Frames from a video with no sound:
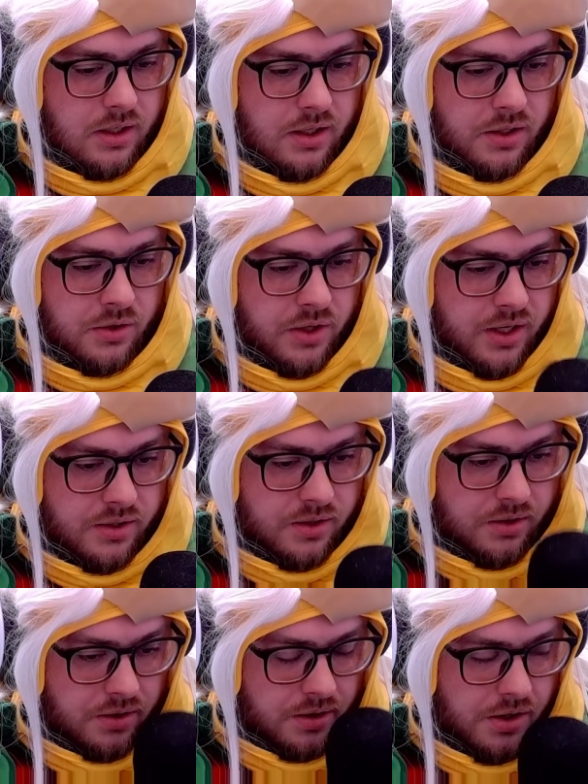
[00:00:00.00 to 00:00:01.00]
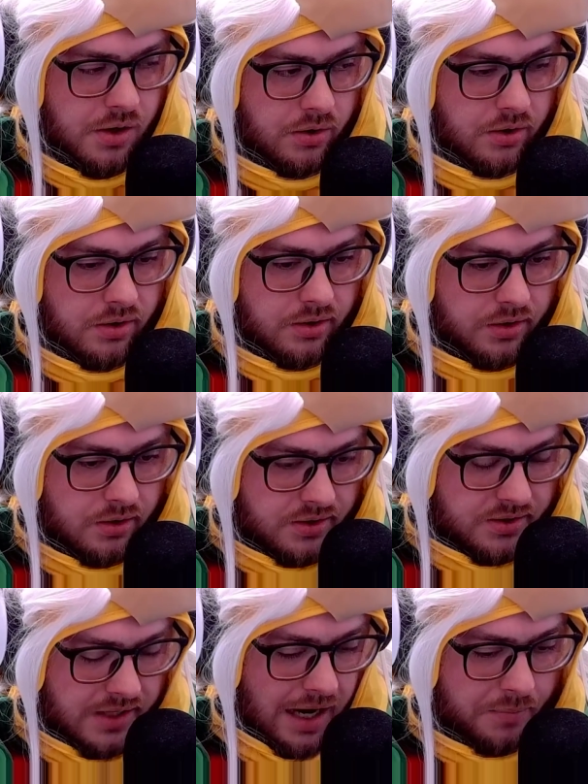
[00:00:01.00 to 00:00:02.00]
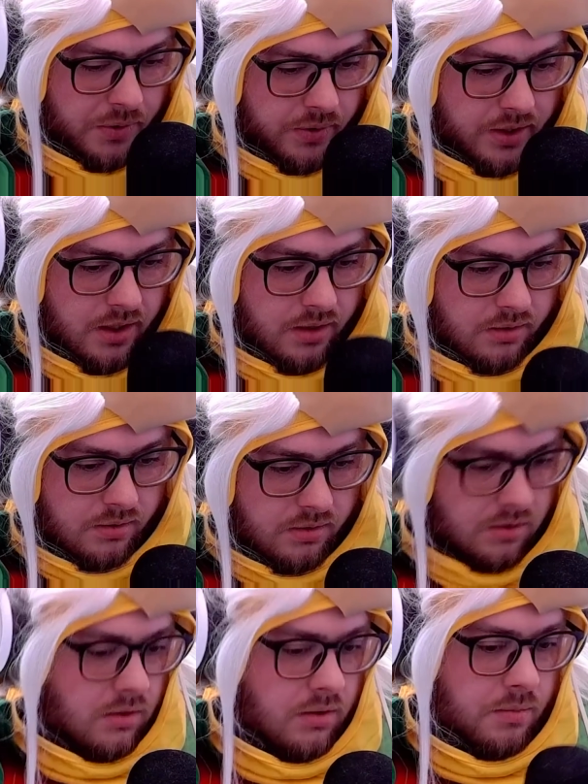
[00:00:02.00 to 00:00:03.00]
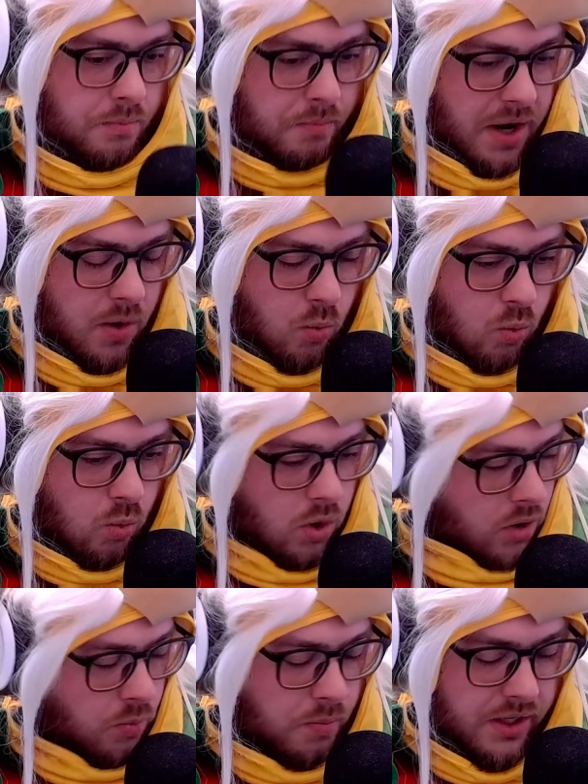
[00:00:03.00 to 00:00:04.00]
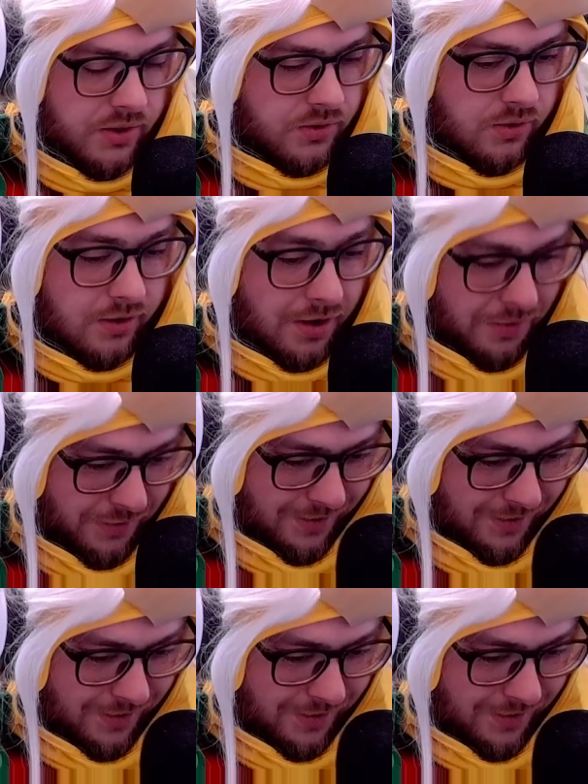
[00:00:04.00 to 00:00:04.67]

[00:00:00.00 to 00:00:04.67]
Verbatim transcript: you guys, you're gonna stop doing that by one means or another.